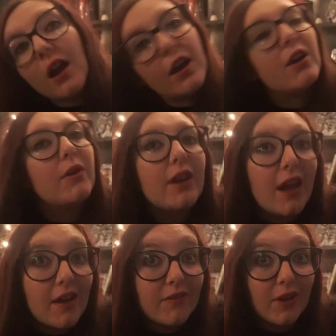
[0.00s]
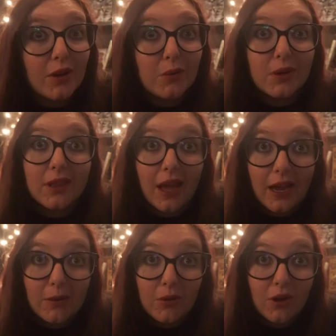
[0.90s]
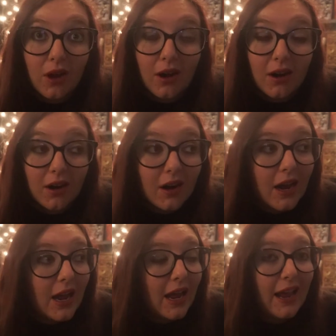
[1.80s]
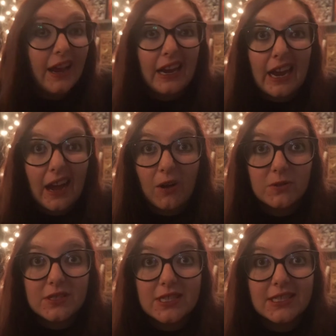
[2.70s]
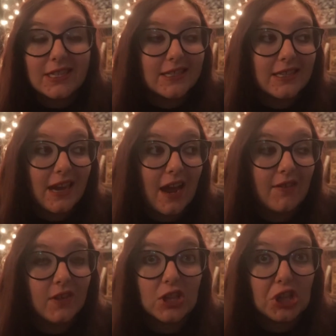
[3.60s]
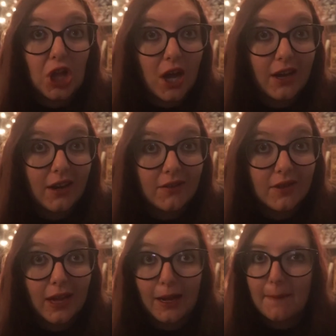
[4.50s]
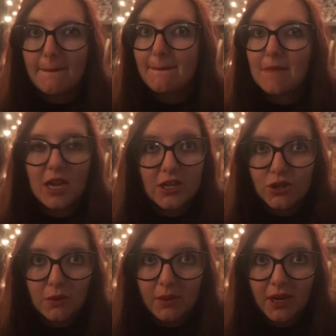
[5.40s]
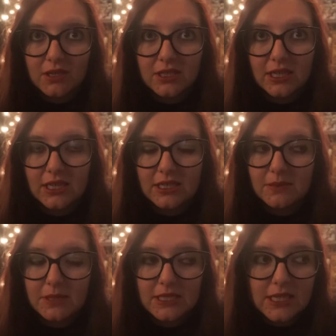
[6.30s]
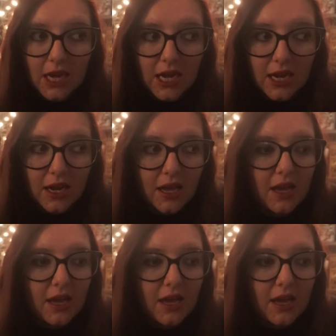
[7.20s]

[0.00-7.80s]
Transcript: Are you going to have a reliable car? A house that doesn't have a lot of like major repairs needing to be done?